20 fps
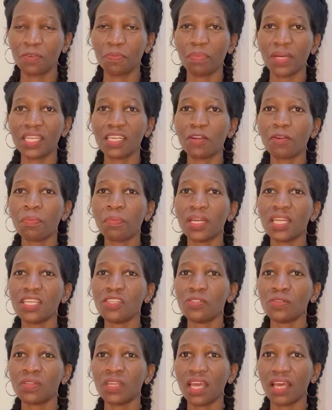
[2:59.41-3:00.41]
But
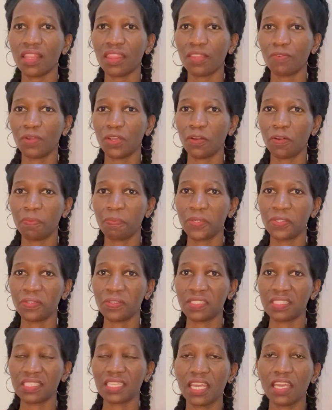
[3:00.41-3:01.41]
accommodation has 3
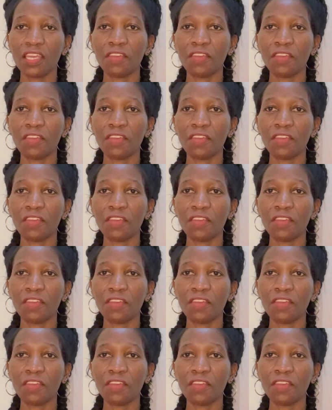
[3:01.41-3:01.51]
options.